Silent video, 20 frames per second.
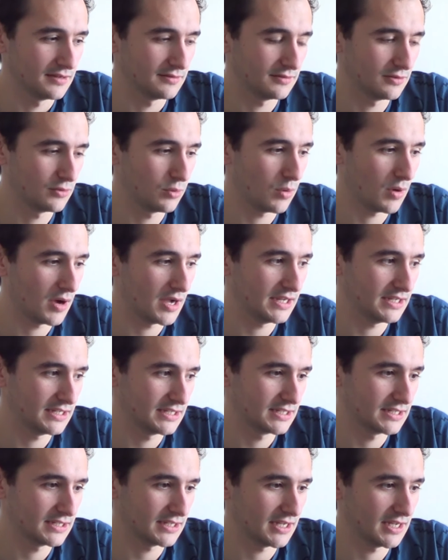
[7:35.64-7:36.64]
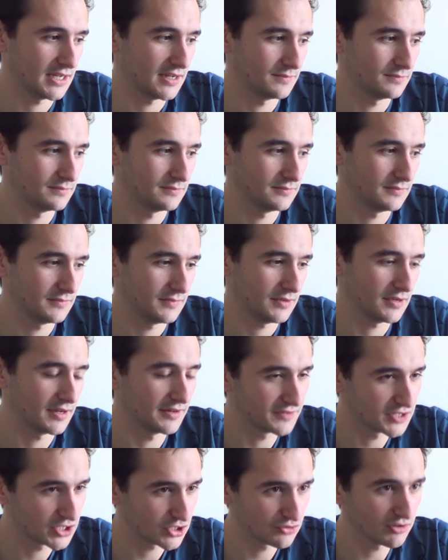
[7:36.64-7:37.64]
quite kind
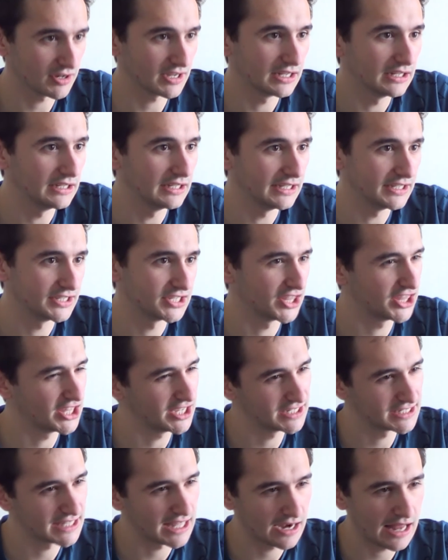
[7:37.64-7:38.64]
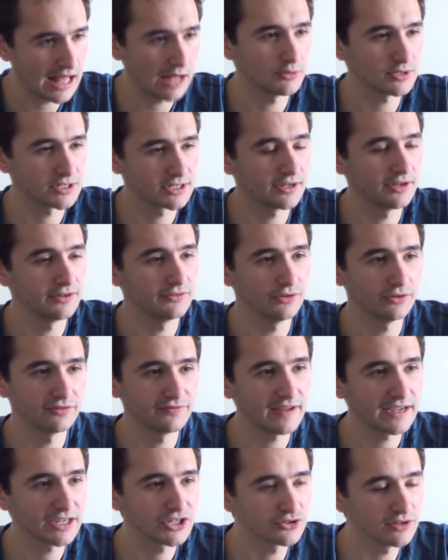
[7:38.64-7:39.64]
of strictly to things that are outside of your
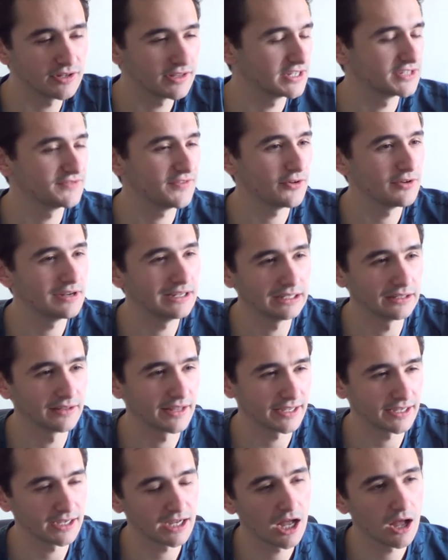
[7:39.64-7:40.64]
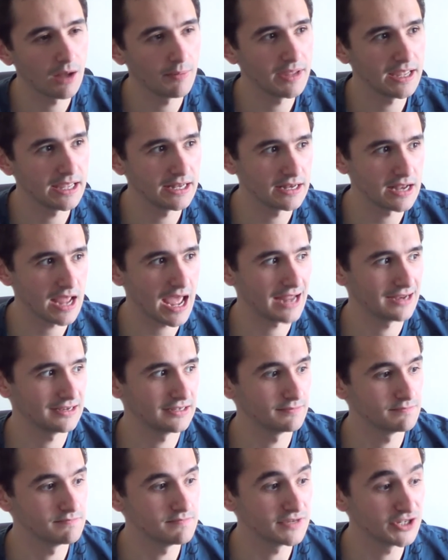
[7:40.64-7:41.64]
factory. There's very little that can come in and
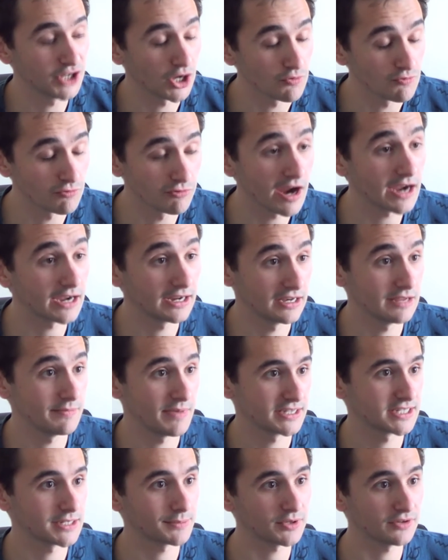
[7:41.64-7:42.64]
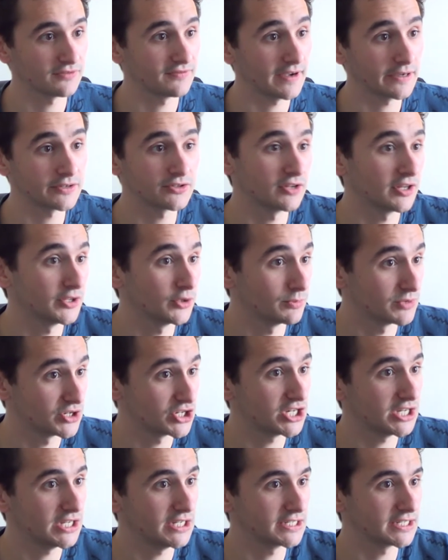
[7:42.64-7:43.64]
directly mess up your factory, like your
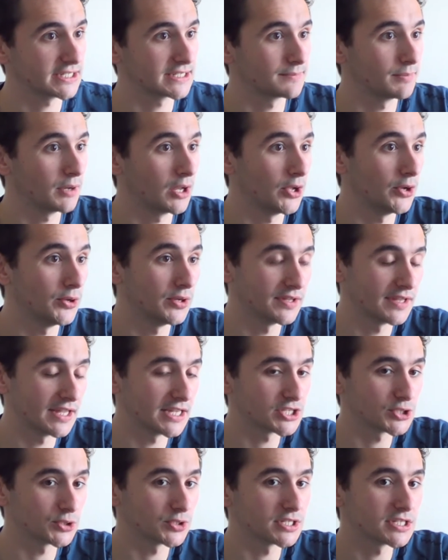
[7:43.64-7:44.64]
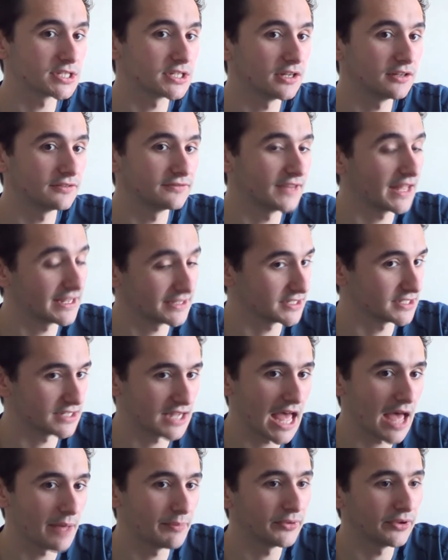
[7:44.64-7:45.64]
machines explode and that sort of stuff. That doesn't
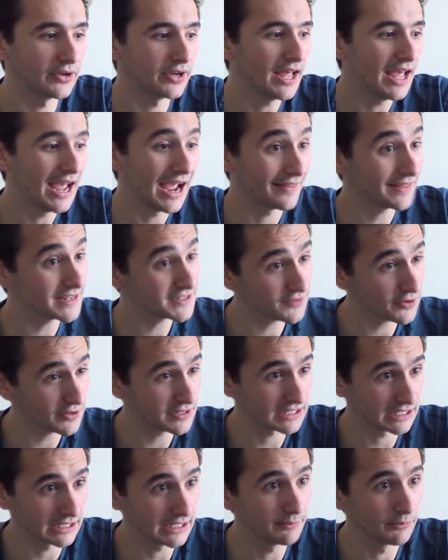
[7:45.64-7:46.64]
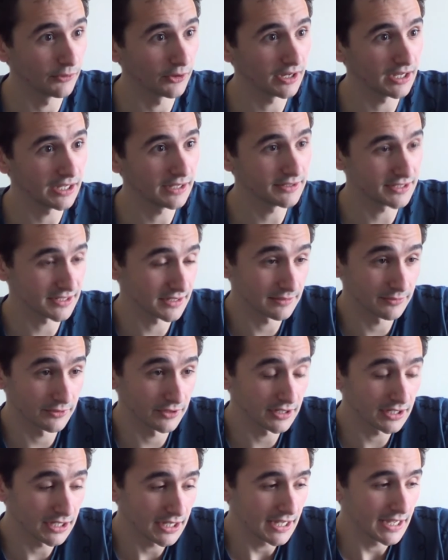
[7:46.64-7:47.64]
happen, and that's very
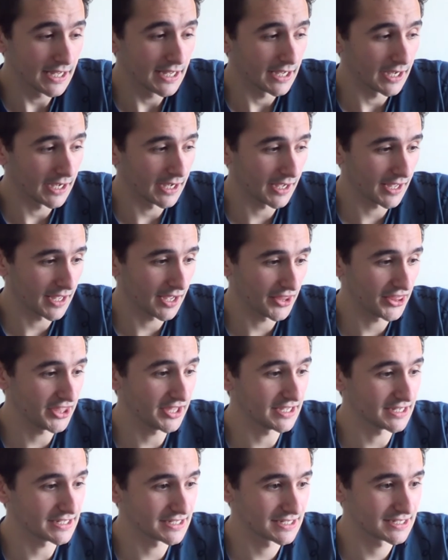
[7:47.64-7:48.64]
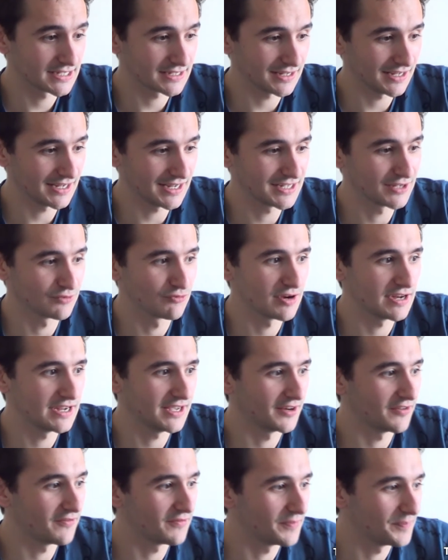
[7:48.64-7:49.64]
deliberate. I think it's a really
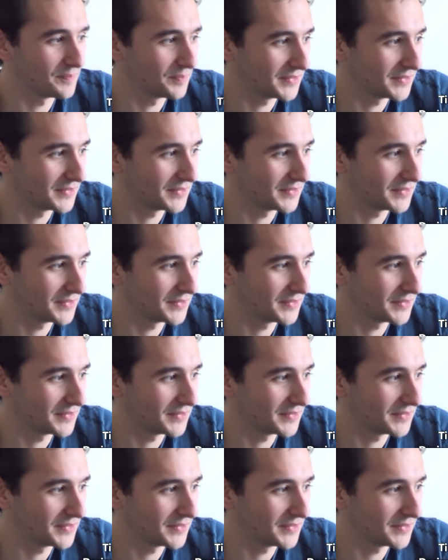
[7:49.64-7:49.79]
kind of